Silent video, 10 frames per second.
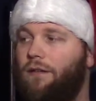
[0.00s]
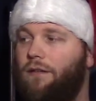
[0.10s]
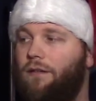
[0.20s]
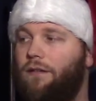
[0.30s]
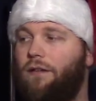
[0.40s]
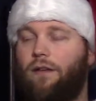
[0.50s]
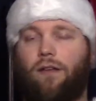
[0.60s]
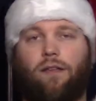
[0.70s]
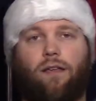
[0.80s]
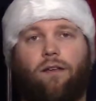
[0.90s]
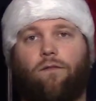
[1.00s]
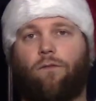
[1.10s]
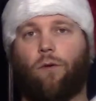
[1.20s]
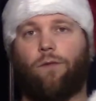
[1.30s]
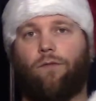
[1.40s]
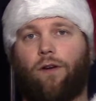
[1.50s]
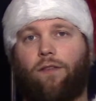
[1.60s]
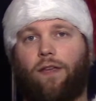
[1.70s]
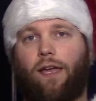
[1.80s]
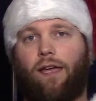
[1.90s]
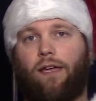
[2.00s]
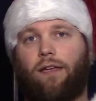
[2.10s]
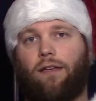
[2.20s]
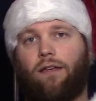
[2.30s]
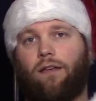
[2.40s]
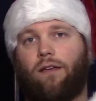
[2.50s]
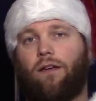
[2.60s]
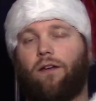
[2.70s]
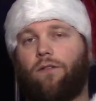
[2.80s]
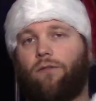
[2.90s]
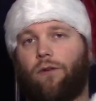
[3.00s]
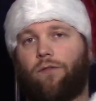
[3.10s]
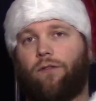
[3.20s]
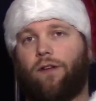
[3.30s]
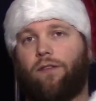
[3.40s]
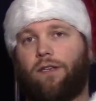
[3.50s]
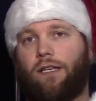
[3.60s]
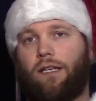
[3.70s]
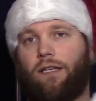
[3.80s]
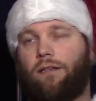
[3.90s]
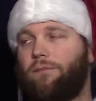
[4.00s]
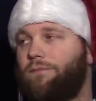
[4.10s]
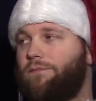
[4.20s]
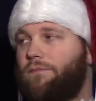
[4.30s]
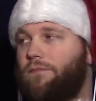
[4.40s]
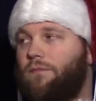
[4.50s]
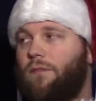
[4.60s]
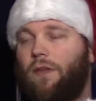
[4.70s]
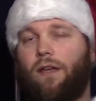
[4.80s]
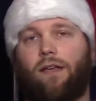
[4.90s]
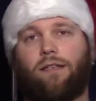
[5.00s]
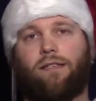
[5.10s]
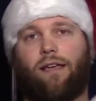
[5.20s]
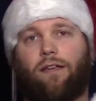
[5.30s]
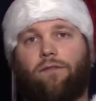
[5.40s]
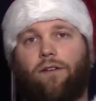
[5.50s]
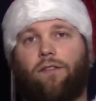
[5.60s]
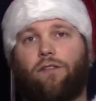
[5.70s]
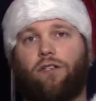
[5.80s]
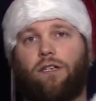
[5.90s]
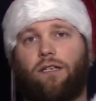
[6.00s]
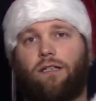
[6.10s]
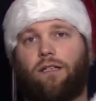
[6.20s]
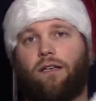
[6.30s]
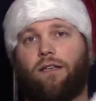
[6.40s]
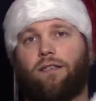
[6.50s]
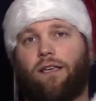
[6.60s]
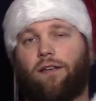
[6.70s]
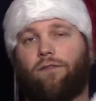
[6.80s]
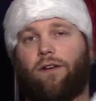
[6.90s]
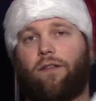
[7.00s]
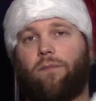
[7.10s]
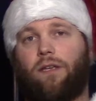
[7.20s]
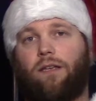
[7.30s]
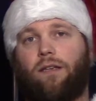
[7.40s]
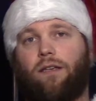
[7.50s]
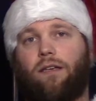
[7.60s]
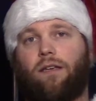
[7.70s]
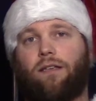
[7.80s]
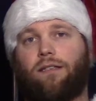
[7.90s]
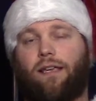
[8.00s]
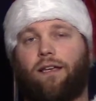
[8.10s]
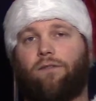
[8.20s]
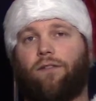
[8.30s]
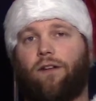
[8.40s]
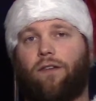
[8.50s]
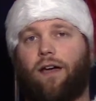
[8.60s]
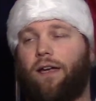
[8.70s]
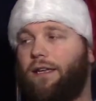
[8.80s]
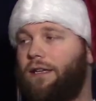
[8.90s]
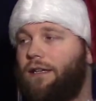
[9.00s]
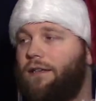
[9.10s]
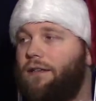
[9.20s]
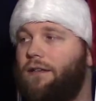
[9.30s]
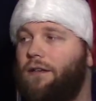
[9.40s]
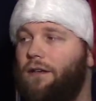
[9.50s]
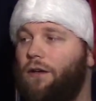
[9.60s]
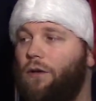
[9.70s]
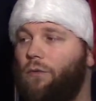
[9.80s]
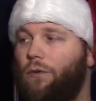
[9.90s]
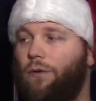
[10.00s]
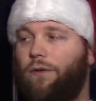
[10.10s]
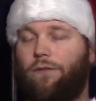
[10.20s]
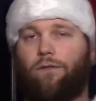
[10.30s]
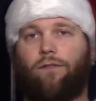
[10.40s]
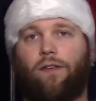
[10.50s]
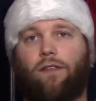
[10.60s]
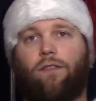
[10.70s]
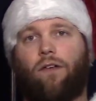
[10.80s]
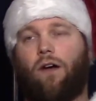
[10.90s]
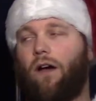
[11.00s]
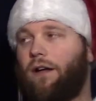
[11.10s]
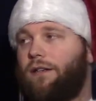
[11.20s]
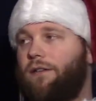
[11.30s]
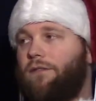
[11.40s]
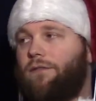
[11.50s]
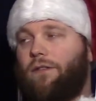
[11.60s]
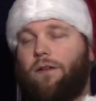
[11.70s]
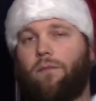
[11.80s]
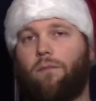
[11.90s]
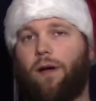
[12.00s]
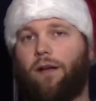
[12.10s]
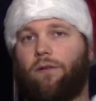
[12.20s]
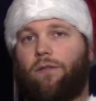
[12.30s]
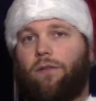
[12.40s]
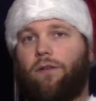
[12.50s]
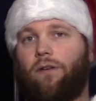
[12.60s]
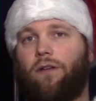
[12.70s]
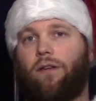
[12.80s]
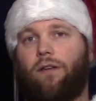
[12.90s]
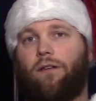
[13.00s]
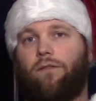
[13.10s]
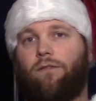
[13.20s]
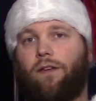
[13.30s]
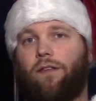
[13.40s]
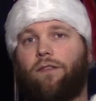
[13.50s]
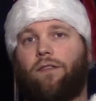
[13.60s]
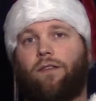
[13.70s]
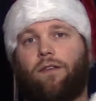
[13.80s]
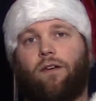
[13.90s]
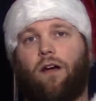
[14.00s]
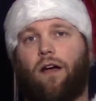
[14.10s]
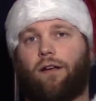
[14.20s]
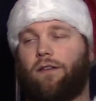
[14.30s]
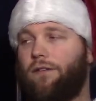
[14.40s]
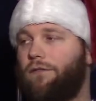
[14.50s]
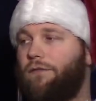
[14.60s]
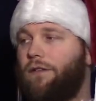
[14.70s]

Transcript: 4th fret of the A, 4th fret of the D, 2nd fret of the G, 2nd fret of the B, 2nd fret of the high E. Root, 5th, octave, minor 3rd, 5th, octave.